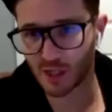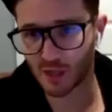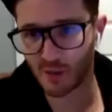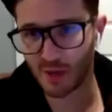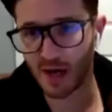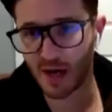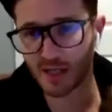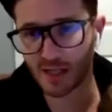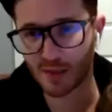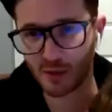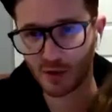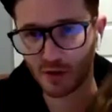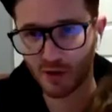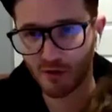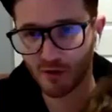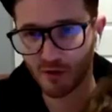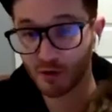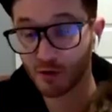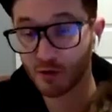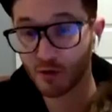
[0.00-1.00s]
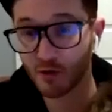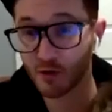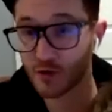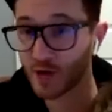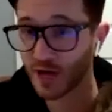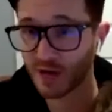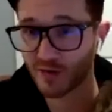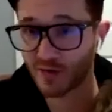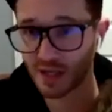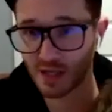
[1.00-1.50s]
much as possible through
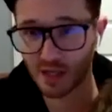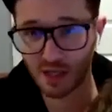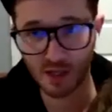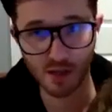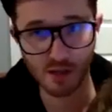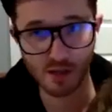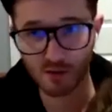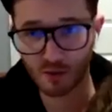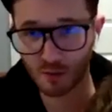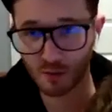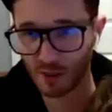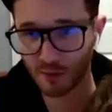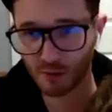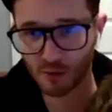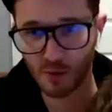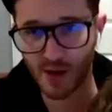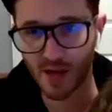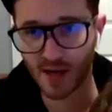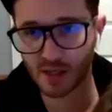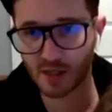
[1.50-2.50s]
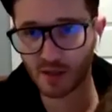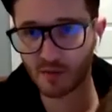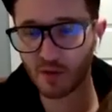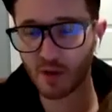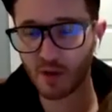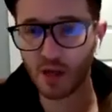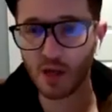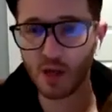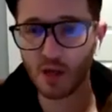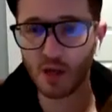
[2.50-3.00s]
creative ideas, through being proactive,
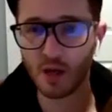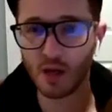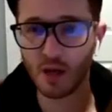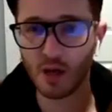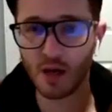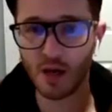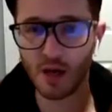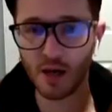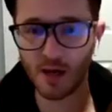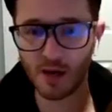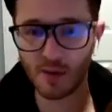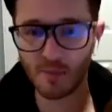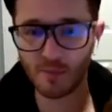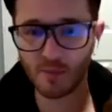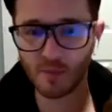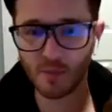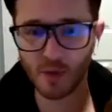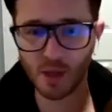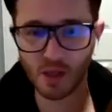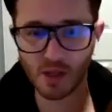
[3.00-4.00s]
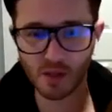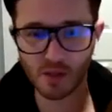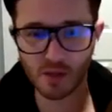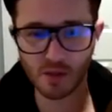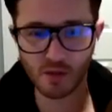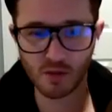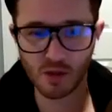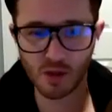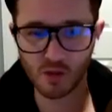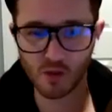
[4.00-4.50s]

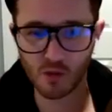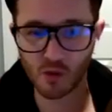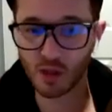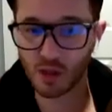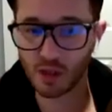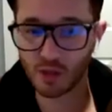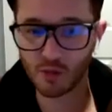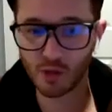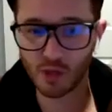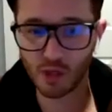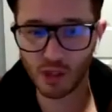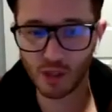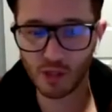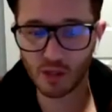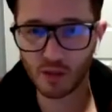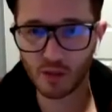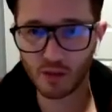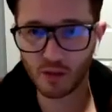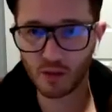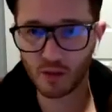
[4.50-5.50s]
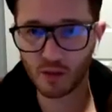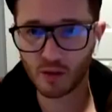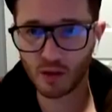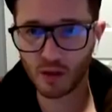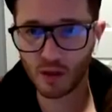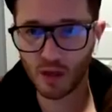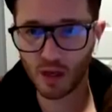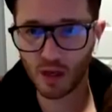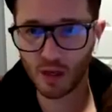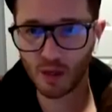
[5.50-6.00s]
is really, really
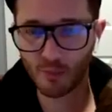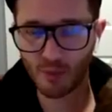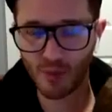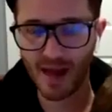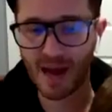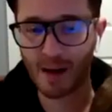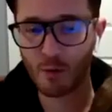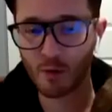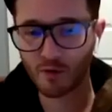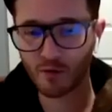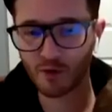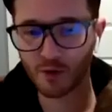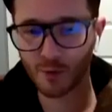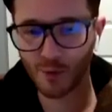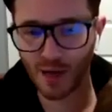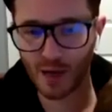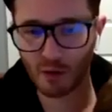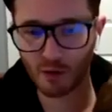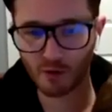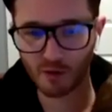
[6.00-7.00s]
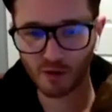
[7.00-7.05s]
powerful